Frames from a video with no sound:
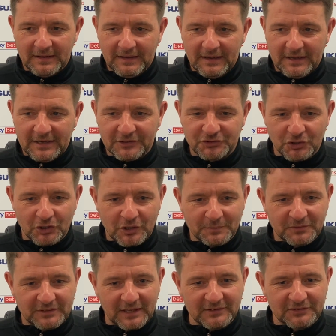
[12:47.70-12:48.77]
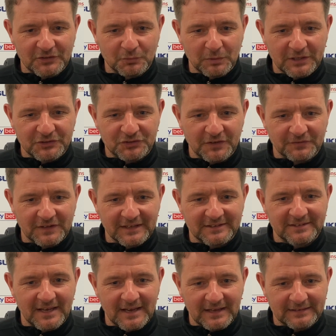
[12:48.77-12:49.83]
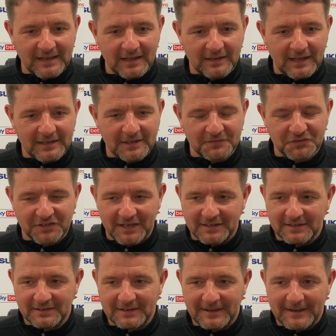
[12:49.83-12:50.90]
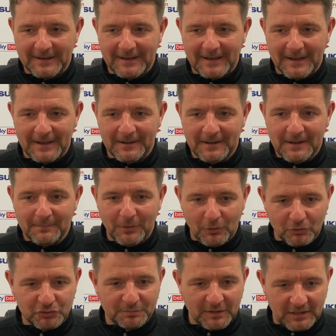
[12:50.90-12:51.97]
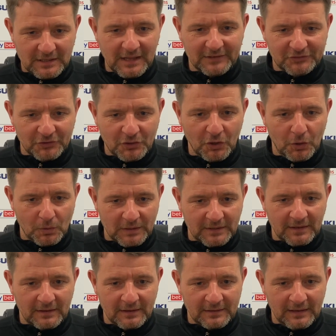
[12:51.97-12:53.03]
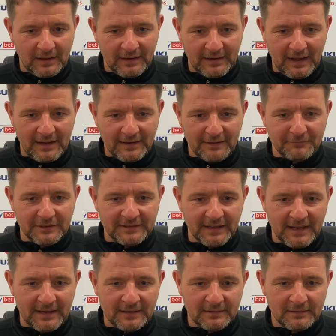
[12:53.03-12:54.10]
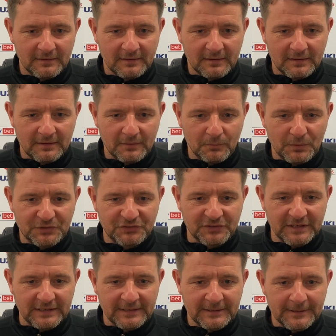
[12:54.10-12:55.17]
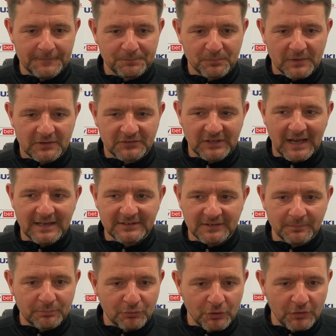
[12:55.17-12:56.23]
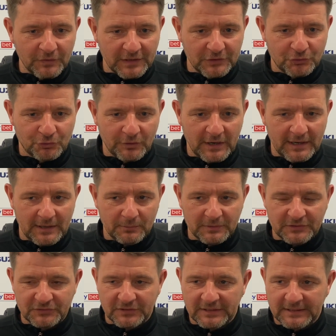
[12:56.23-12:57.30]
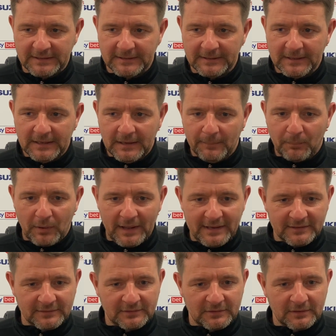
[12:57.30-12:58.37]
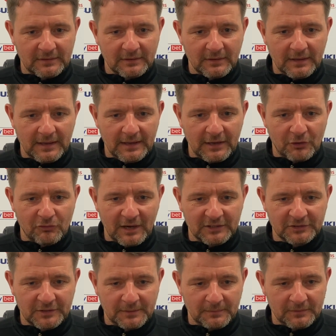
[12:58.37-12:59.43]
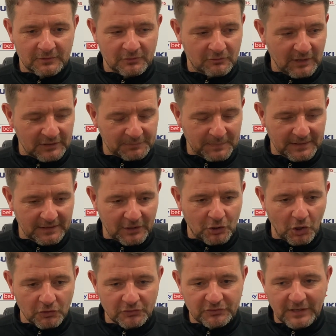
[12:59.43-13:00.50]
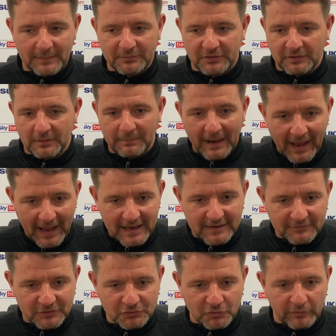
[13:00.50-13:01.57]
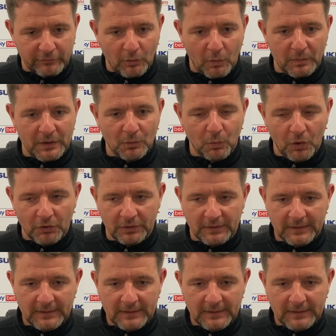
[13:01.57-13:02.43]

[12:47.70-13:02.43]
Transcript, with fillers: uh, circumstances which have dictated that like I've said uh, but ultimately that's a goal and, and, and every day we see signs improving in training we see players uh, grasp, grasping the concepts and the behaviours of what we want